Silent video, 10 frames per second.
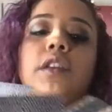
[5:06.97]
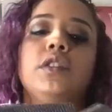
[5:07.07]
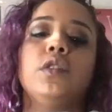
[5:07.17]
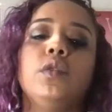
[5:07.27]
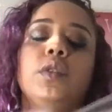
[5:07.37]

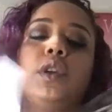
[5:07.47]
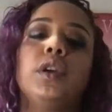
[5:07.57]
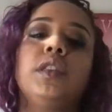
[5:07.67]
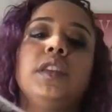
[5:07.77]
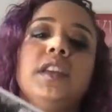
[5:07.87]
So the
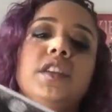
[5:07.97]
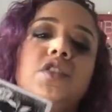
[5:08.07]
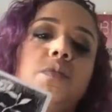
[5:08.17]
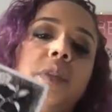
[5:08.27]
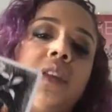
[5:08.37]
good thing is
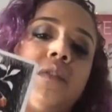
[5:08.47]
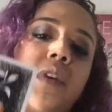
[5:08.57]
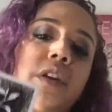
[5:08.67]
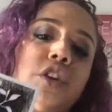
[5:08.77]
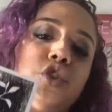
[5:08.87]
you're being
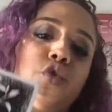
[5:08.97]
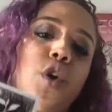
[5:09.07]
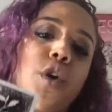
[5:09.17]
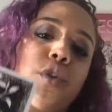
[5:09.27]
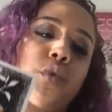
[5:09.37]
very
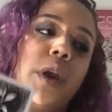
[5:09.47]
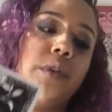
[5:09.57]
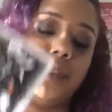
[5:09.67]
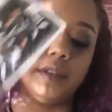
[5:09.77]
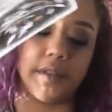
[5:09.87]
strong
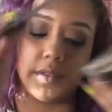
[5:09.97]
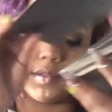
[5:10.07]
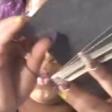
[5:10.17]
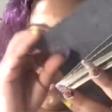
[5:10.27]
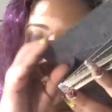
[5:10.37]
throughout this,
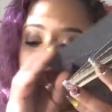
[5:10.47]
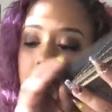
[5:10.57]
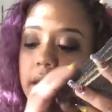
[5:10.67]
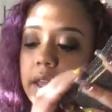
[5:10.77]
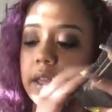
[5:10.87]

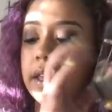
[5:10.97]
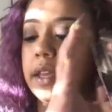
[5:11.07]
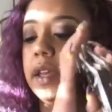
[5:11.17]
okay?